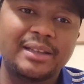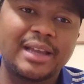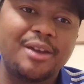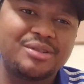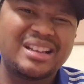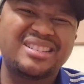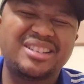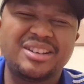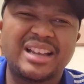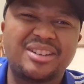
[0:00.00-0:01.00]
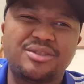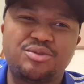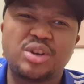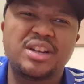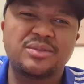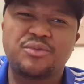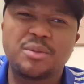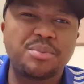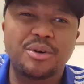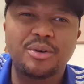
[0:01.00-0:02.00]
That used to like teach like trainers of
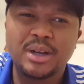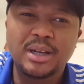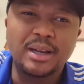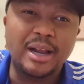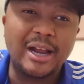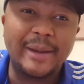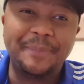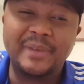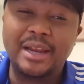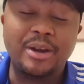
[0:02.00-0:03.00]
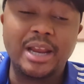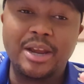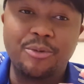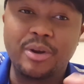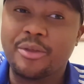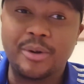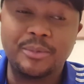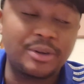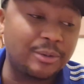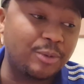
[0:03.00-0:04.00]
football in
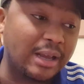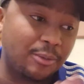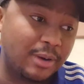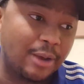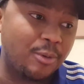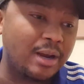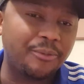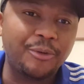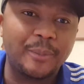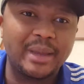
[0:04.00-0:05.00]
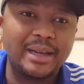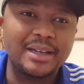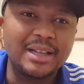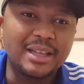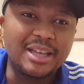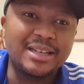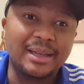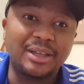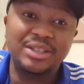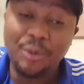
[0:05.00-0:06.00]
Rotherham, so where I'm from. And he's
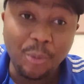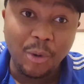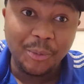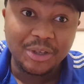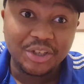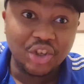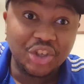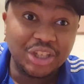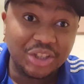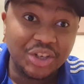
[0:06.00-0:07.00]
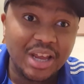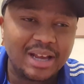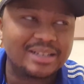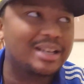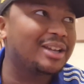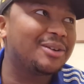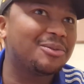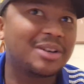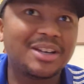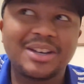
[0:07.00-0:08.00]
like, you see what RONALDINHO did today? I was like,
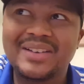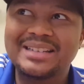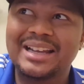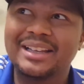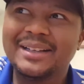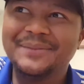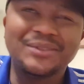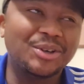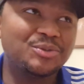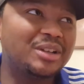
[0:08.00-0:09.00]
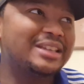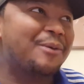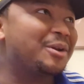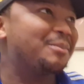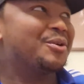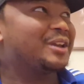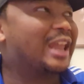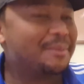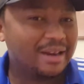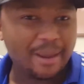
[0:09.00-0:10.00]
what did he do? He's like, there was one time where the ball
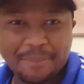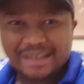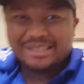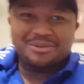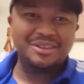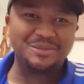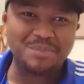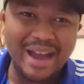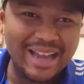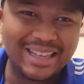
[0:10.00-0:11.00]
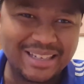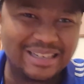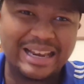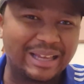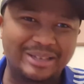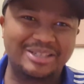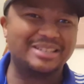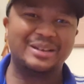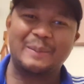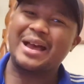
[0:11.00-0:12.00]
came, he like passed it with his bike, he did like a
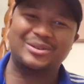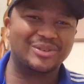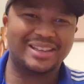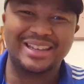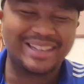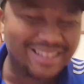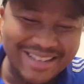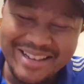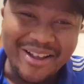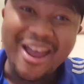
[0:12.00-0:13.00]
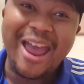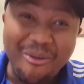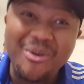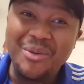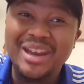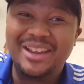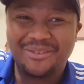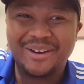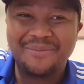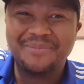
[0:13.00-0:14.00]
chest on the bicycle kick. Every week,
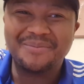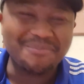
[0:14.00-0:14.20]
fam.